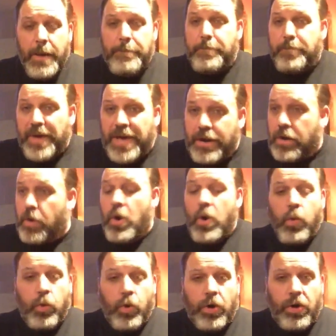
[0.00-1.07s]
a better
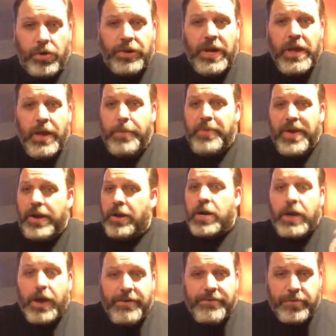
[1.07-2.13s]
world, a better
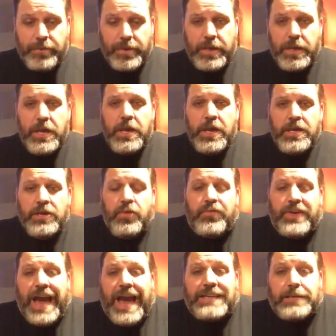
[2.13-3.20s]
government,
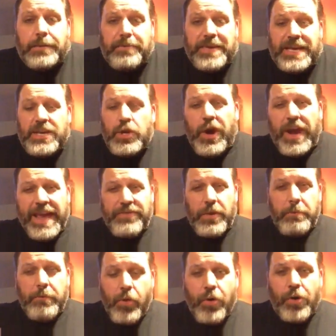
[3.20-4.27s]
you've got to have the
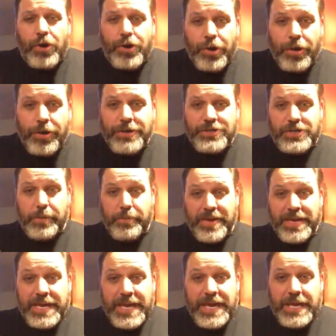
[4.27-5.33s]
moral courage to
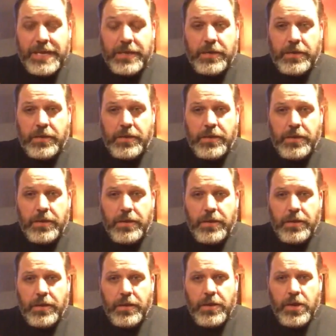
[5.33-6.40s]
begin
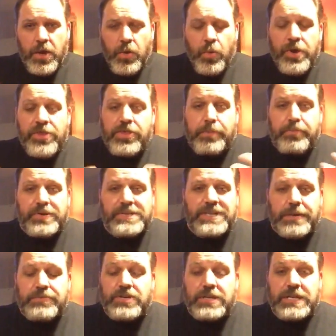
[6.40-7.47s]
with the
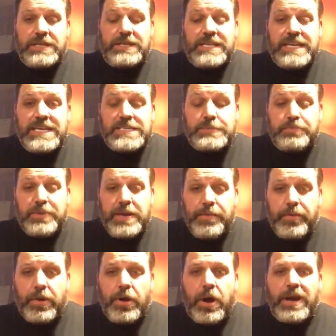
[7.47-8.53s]
presumption that these
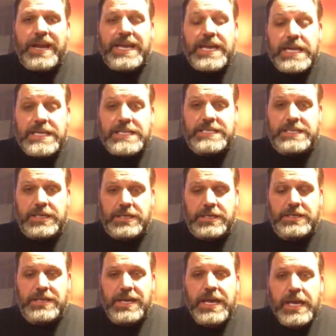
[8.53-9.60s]
people are
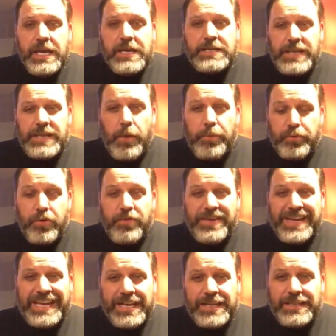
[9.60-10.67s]
innocent until
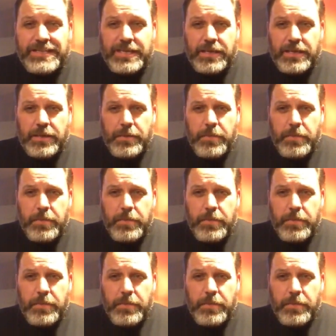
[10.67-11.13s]
proven guilty.